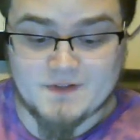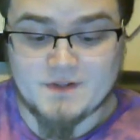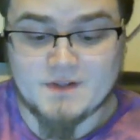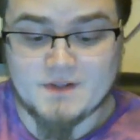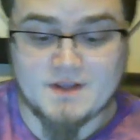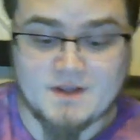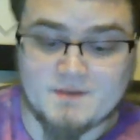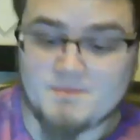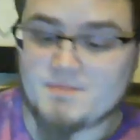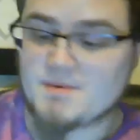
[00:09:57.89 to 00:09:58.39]
to
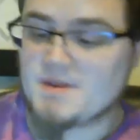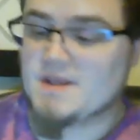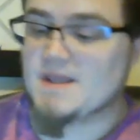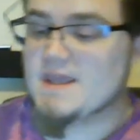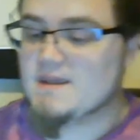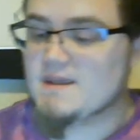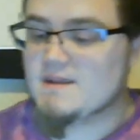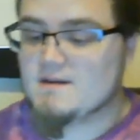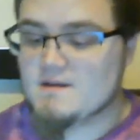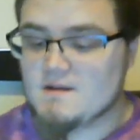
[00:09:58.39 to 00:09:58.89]
look up
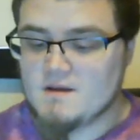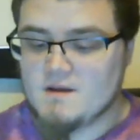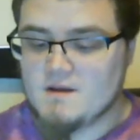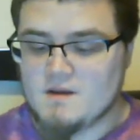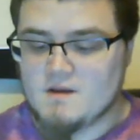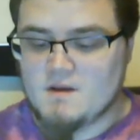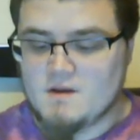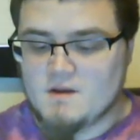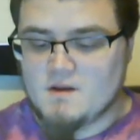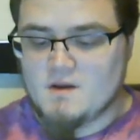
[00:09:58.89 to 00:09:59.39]
again
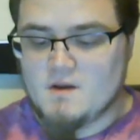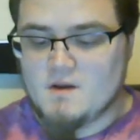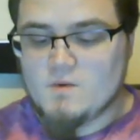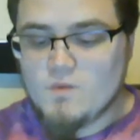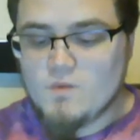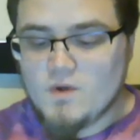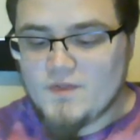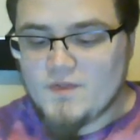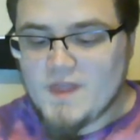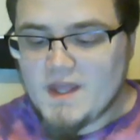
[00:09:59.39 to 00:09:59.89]

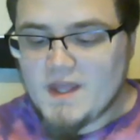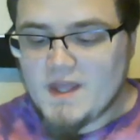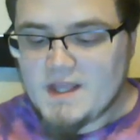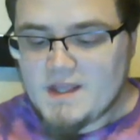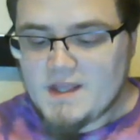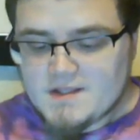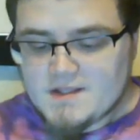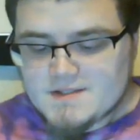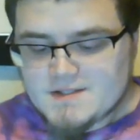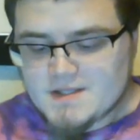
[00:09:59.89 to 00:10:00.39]
what that
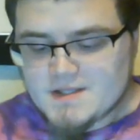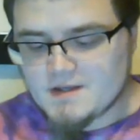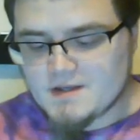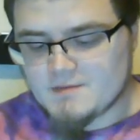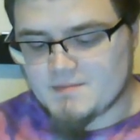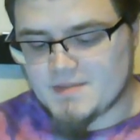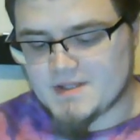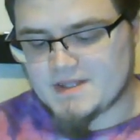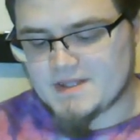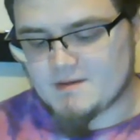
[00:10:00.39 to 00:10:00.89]
is.
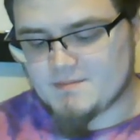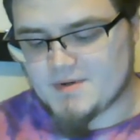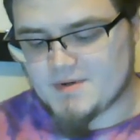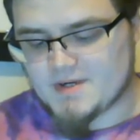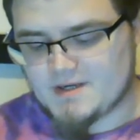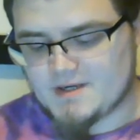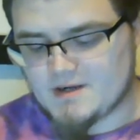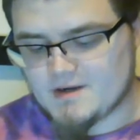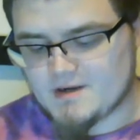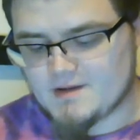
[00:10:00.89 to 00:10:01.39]
But they're
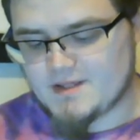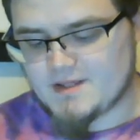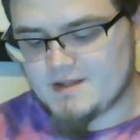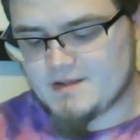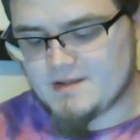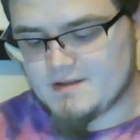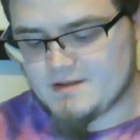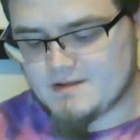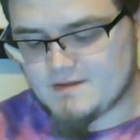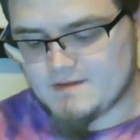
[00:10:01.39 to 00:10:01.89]
pretty
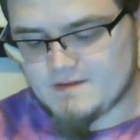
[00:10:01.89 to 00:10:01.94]
gnarly.